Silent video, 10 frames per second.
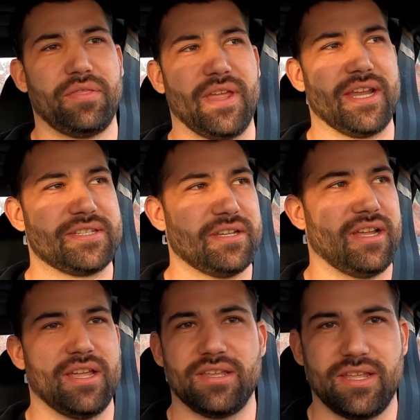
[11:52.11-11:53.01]
Things
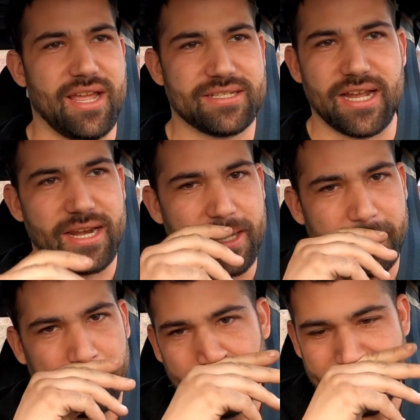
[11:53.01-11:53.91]
that's got to get
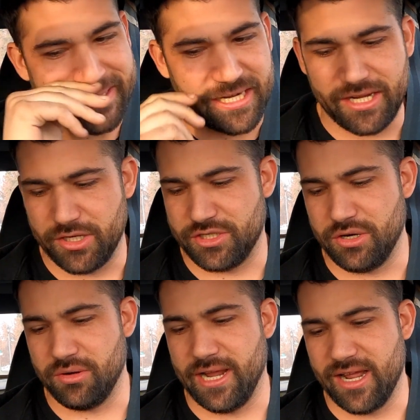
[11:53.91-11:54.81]

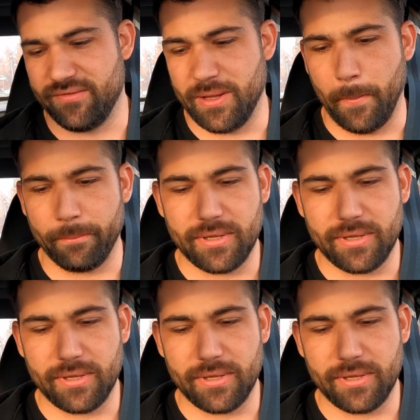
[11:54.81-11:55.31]
tuned out of it.